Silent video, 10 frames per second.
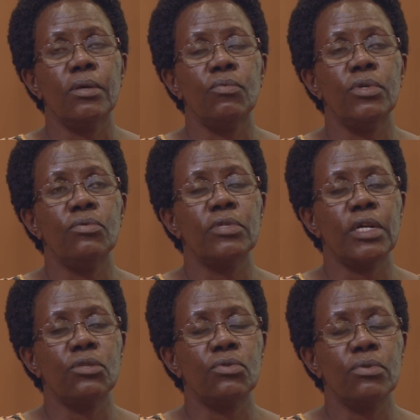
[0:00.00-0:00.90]
we looked
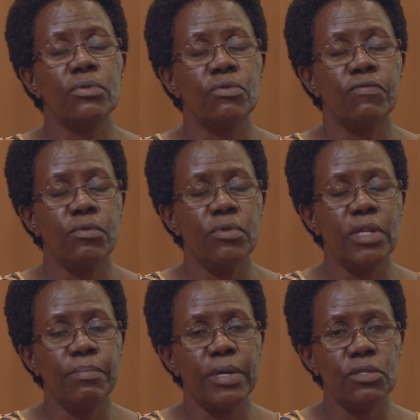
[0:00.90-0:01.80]
at roles of
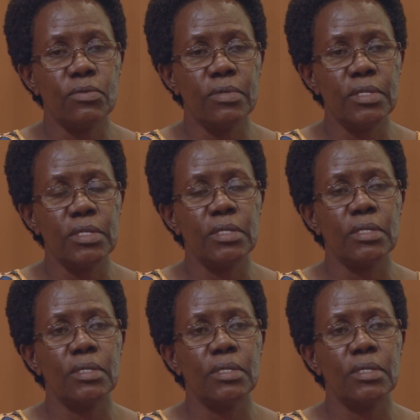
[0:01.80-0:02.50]
older persons,